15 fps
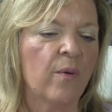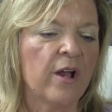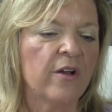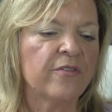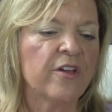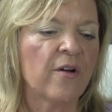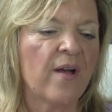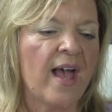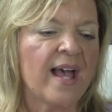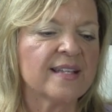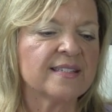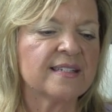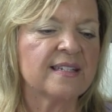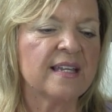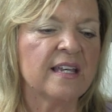where they're
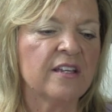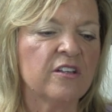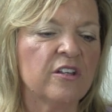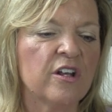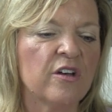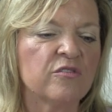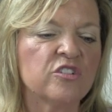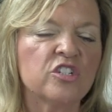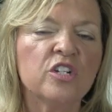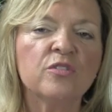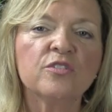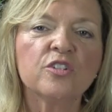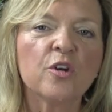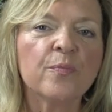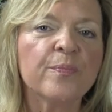asking,
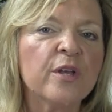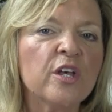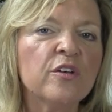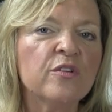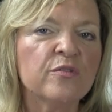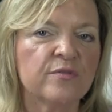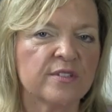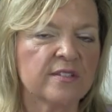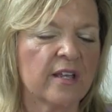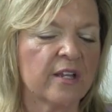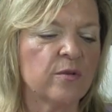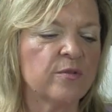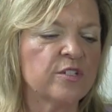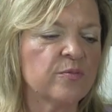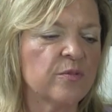shoes or boots,
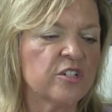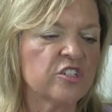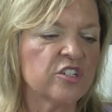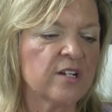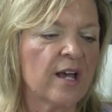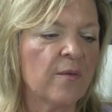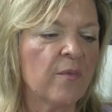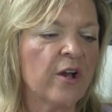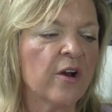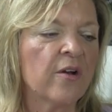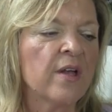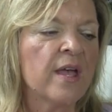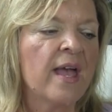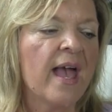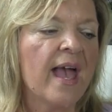like which one should I
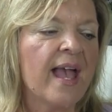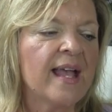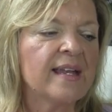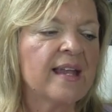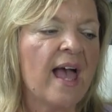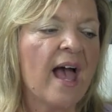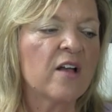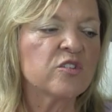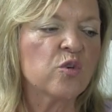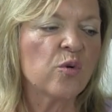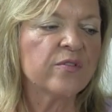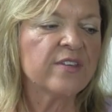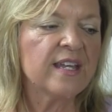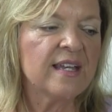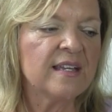wear? And
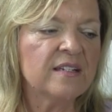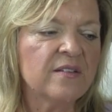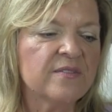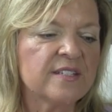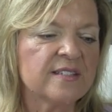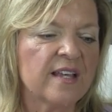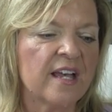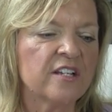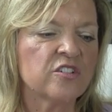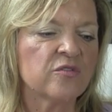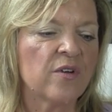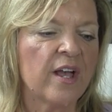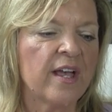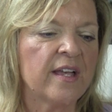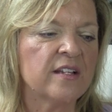toward the end of this
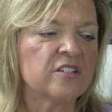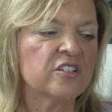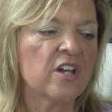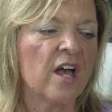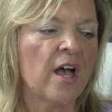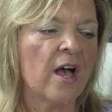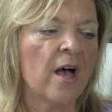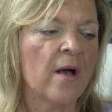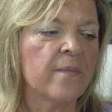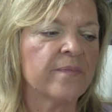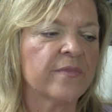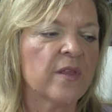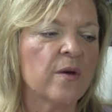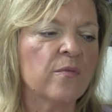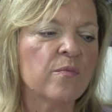age range,
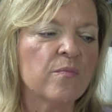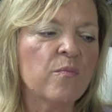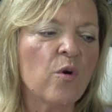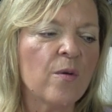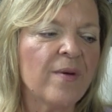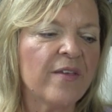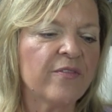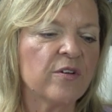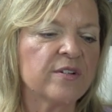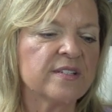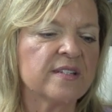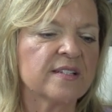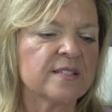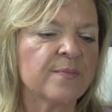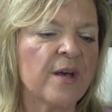more about
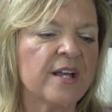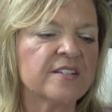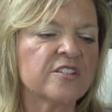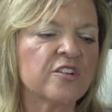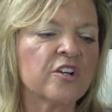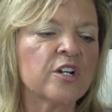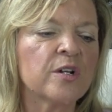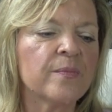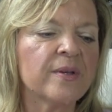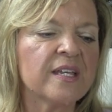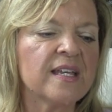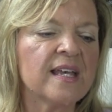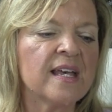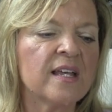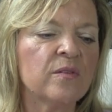36 months, they're going to
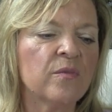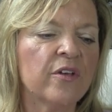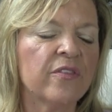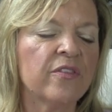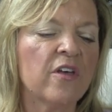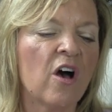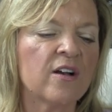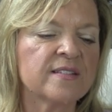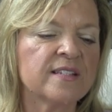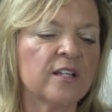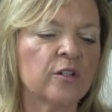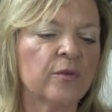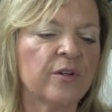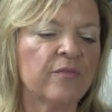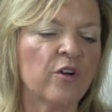begin with
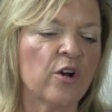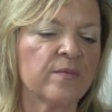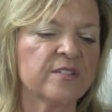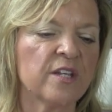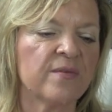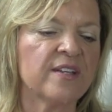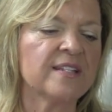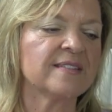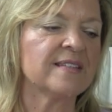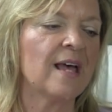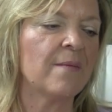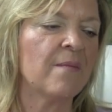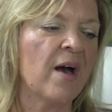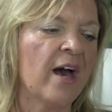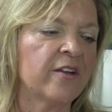auxiliary verbs. So
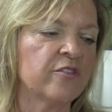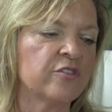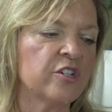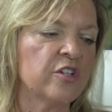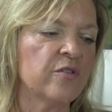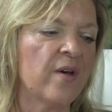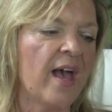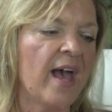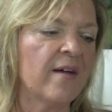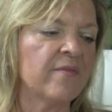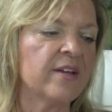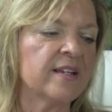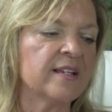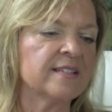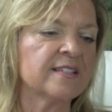is that mine, or do you
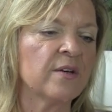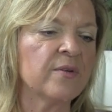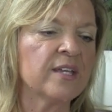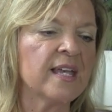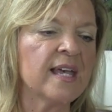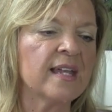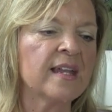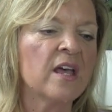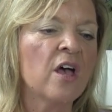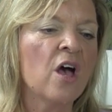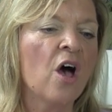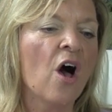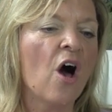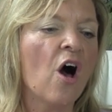have it? And so again,